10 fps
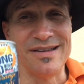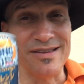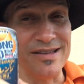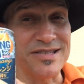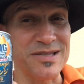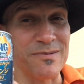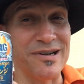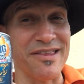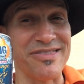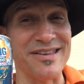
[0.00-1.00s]
This is one
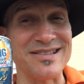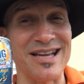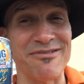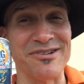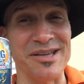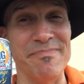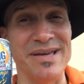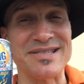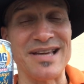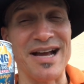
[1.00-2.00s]
of the things they really
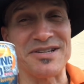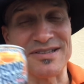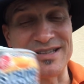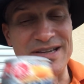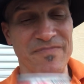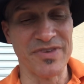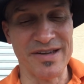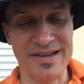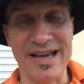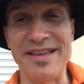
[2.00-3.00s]
miss, actually.
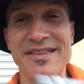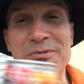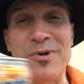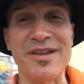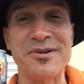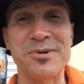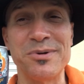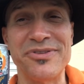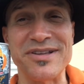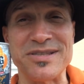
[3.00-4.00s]
And one of the
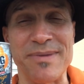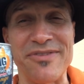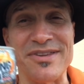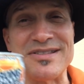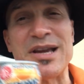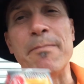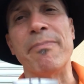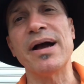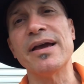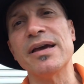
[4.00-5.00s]
cool things about this, you can
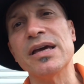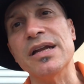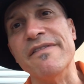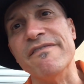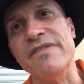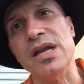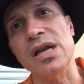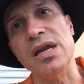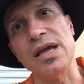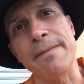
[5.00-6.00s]
buy it in a
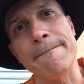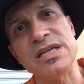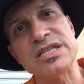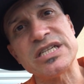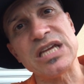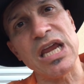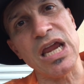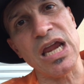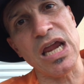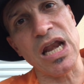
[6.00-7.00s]
vending
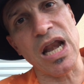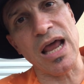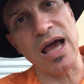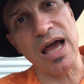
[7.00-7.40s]
machine.